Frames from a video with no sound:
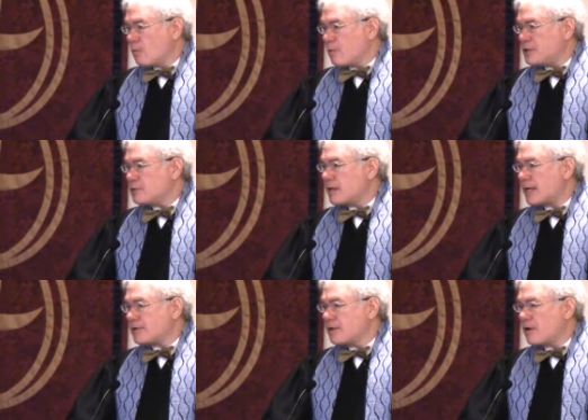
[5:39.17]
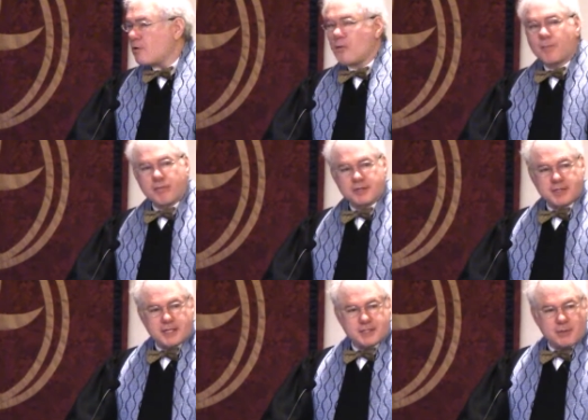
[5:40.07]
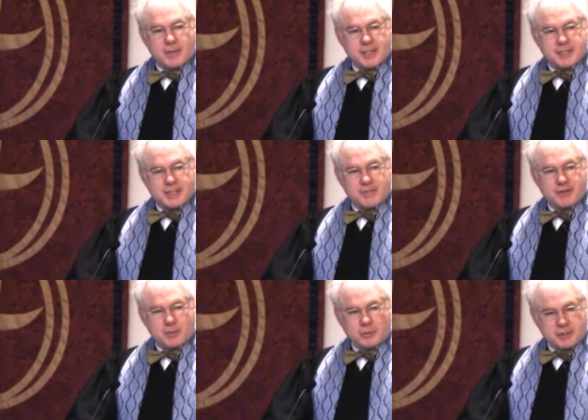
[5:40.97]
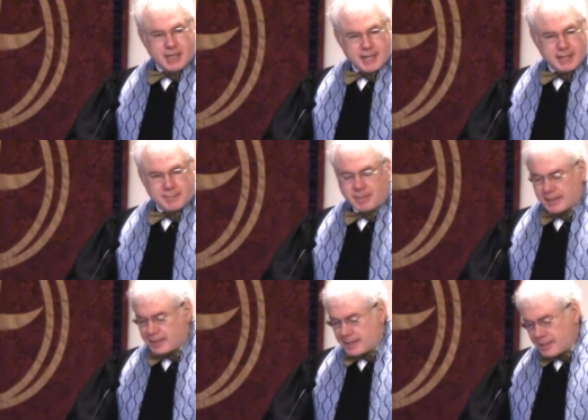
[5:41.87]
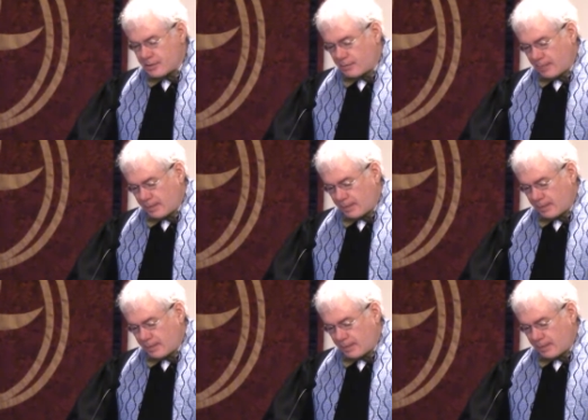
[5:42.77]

We do not know precisely when this individual died by the year.